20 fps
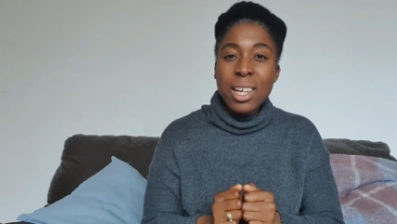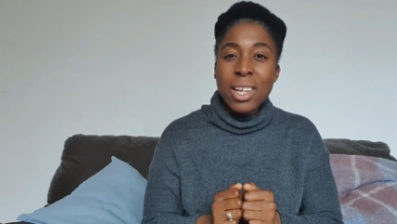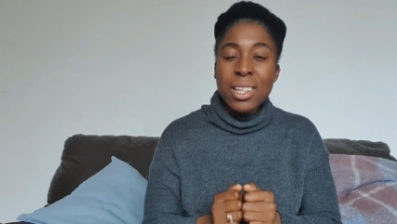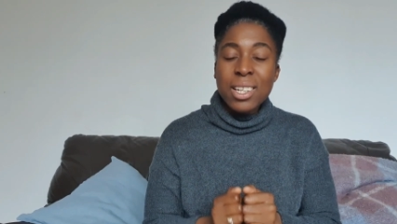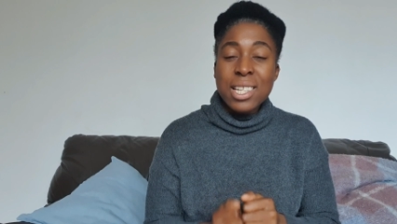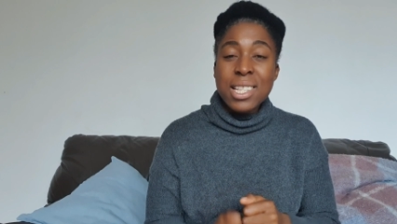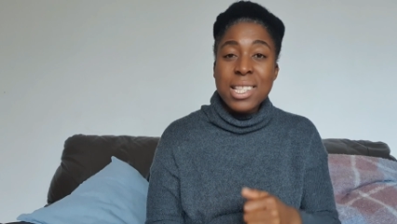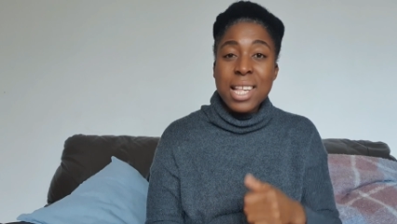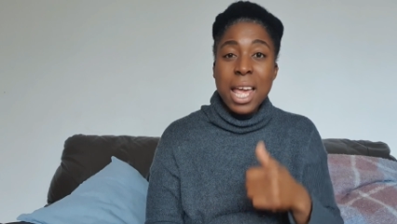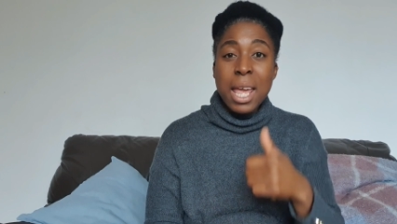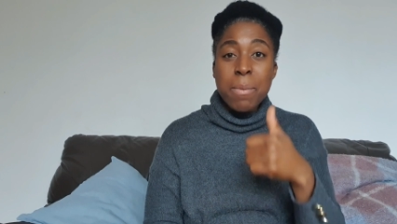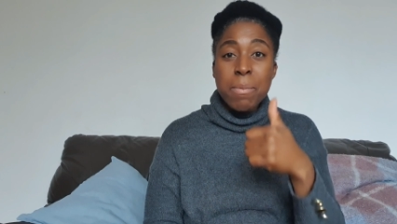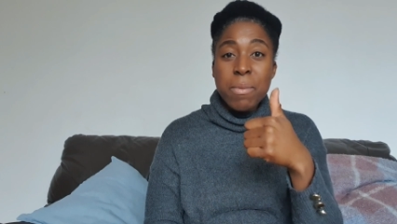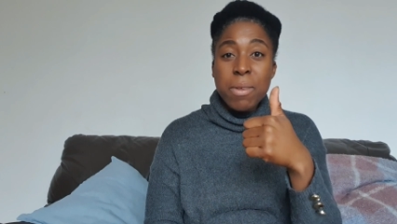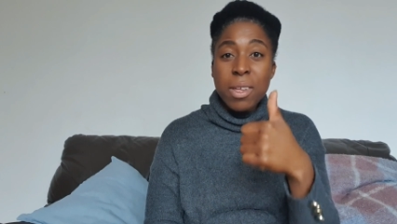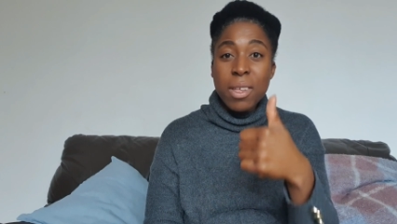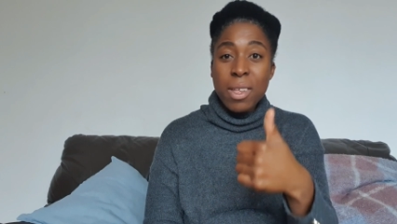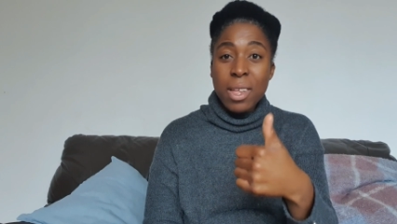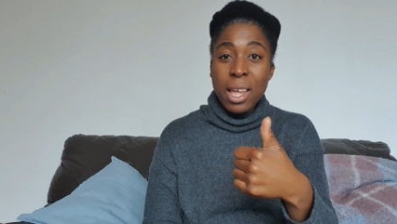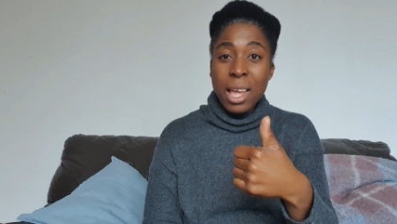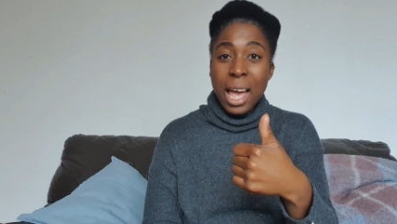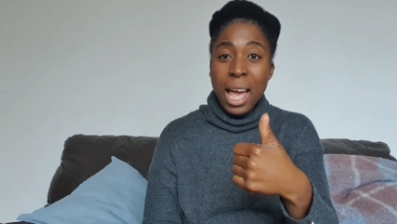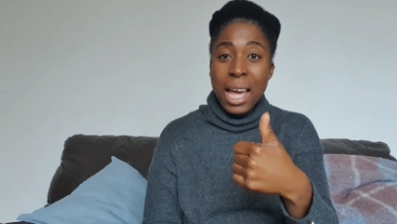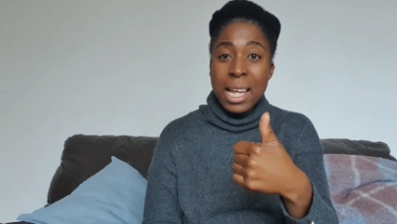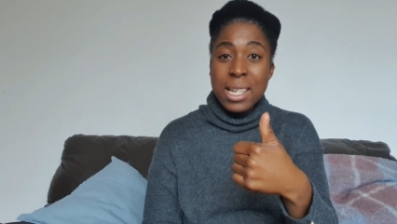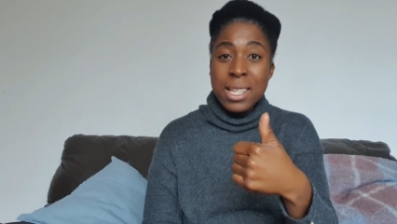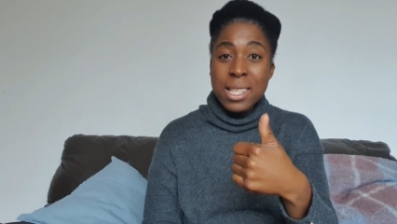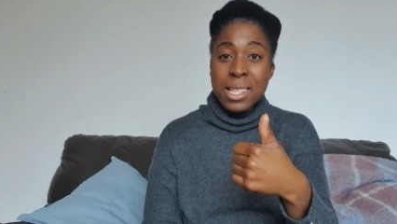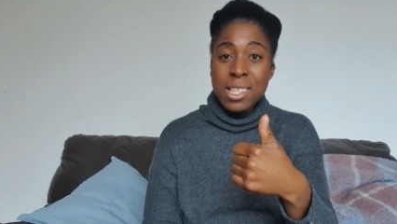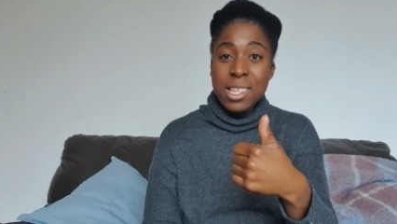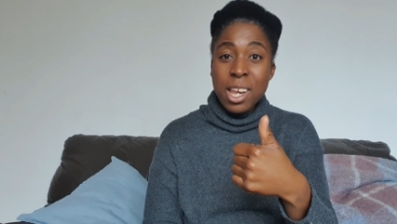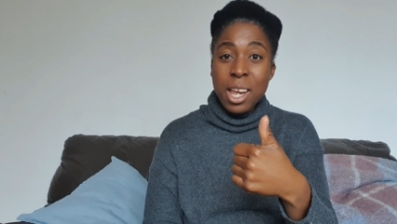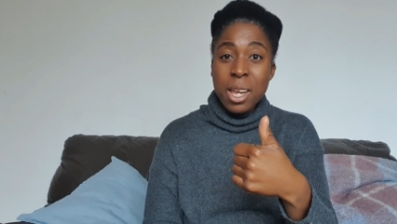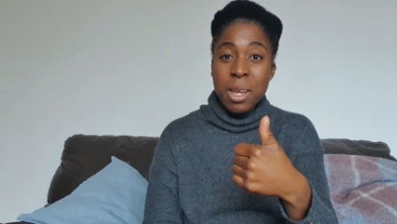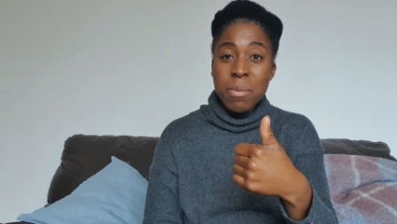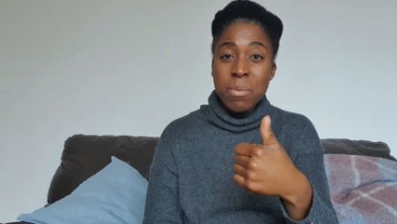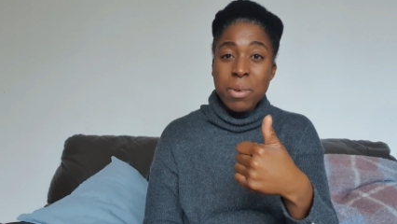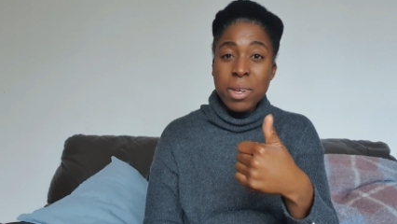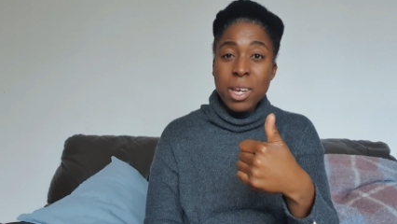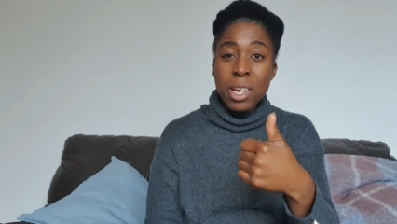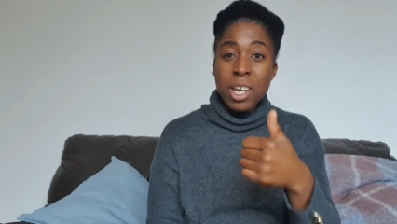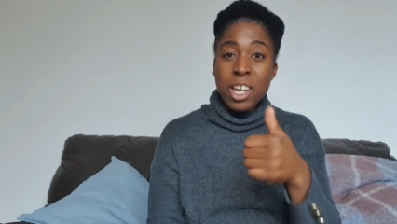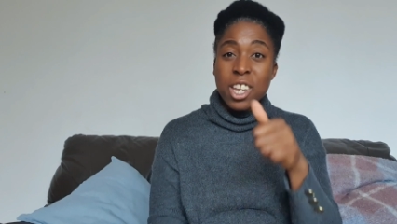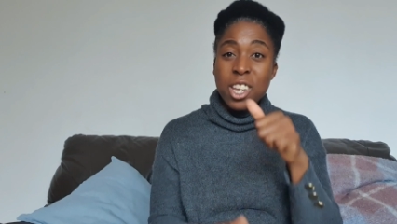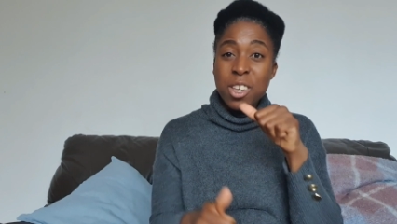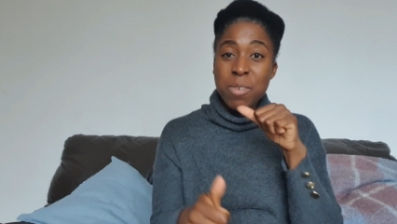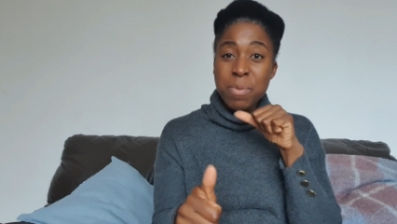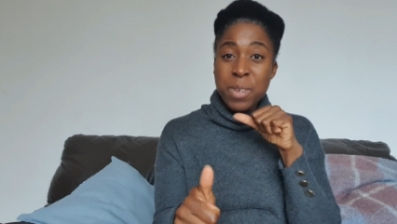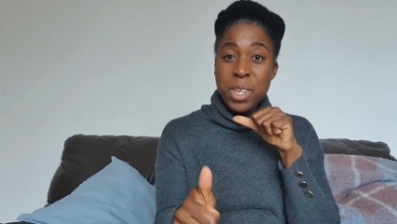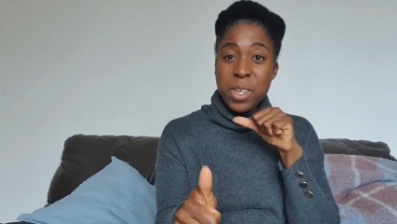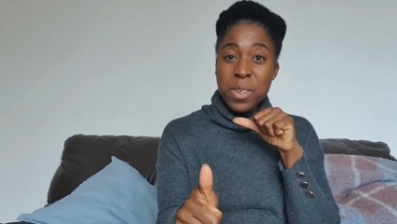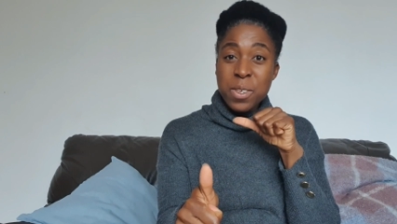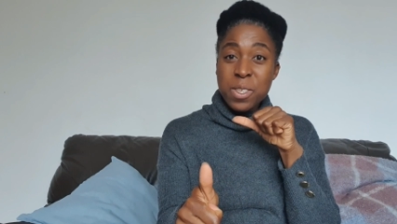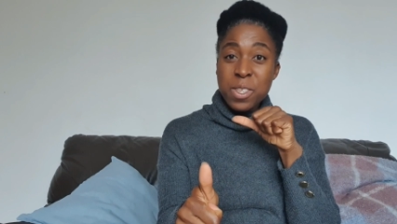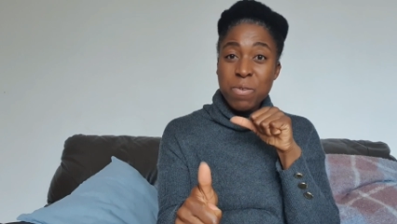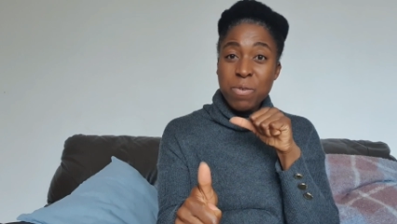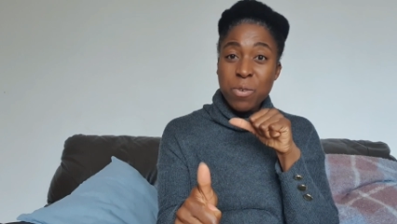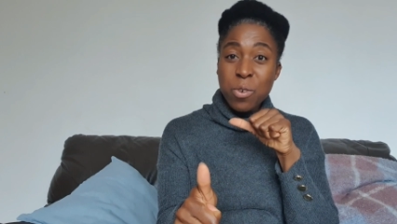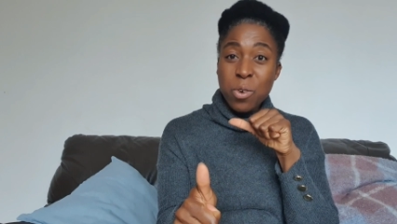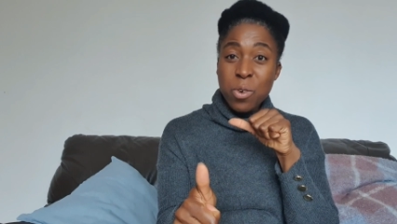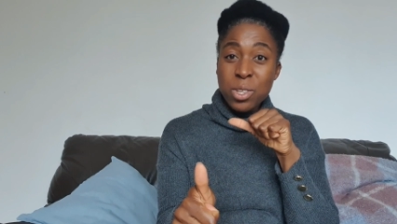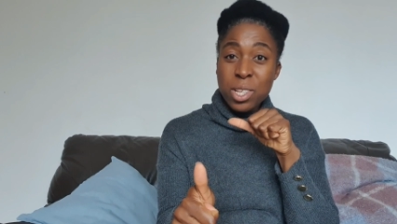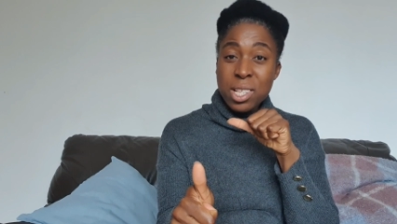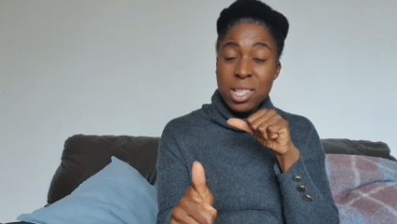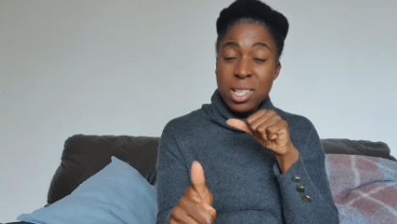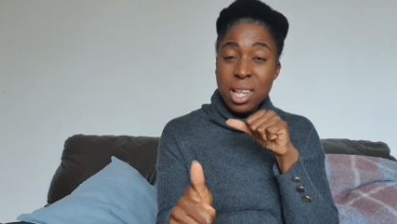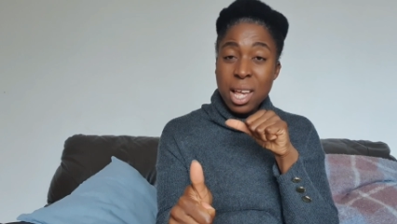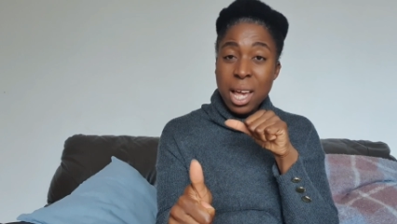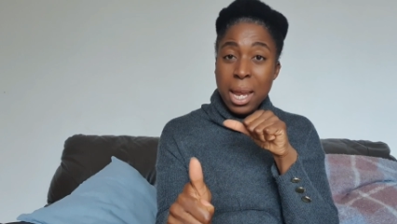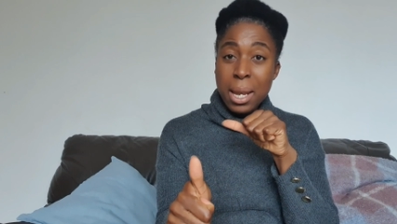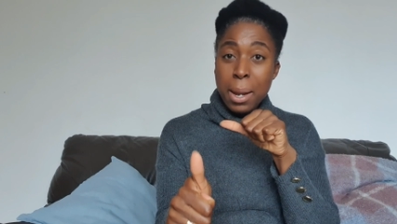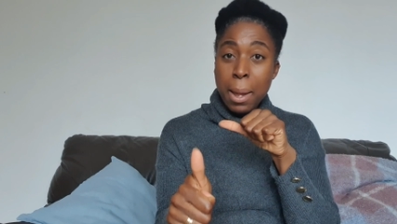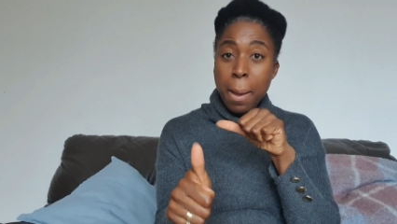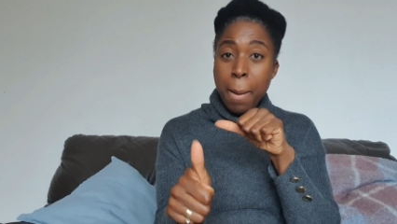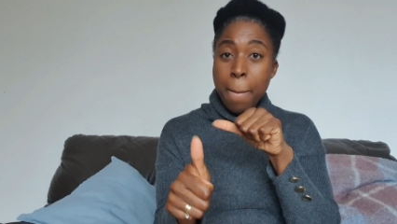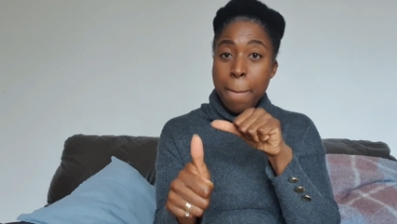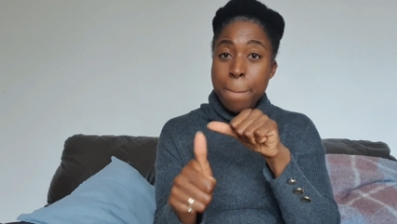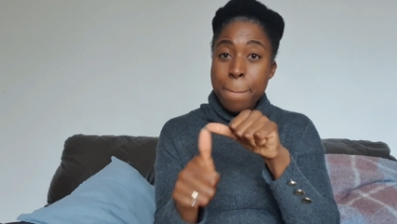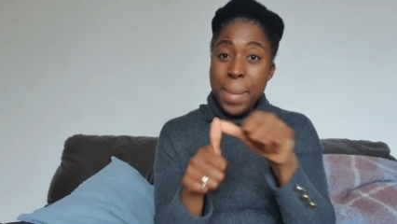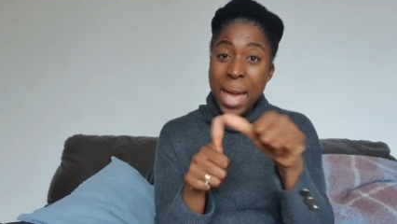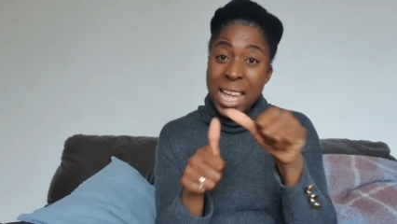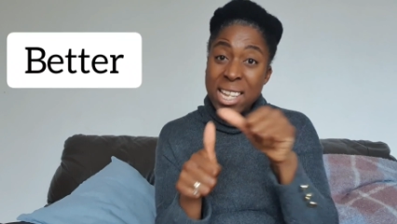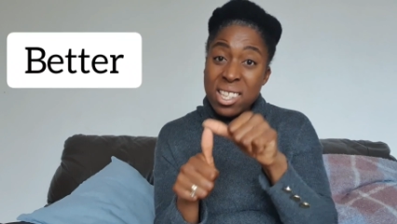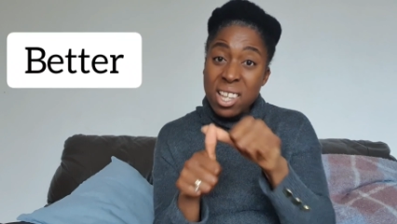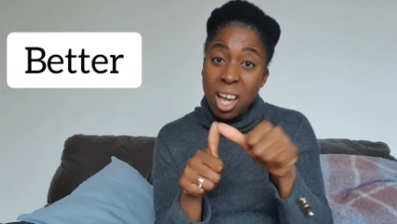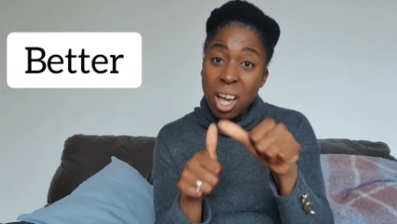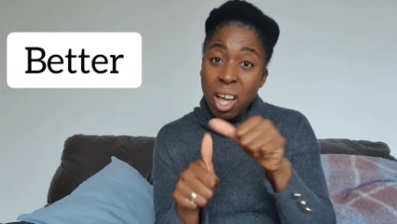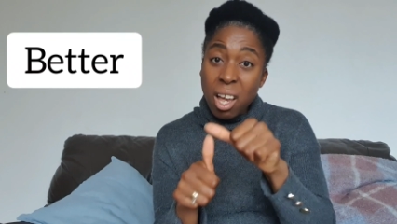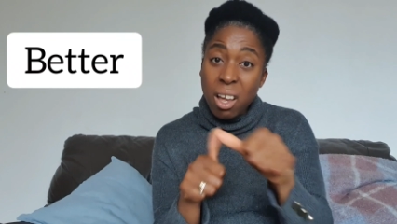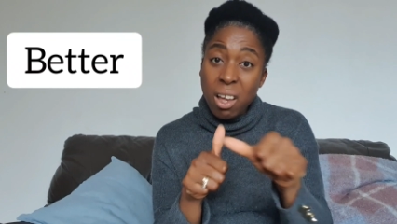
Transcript: The same hand shape could be used for the sign better